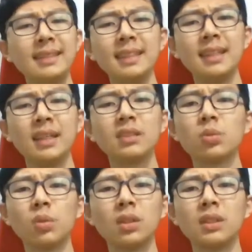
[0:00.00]
I'd say
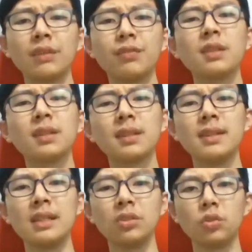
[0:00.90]
kids will
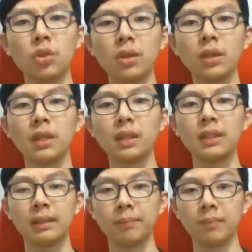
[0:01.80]
definitely enjoy
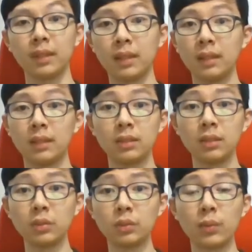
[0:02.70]
it.
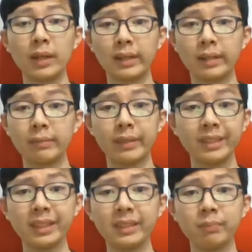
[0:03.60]
So, do I
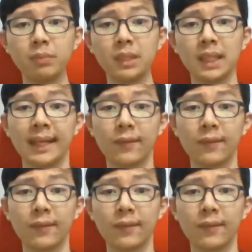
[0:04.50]
recommend it?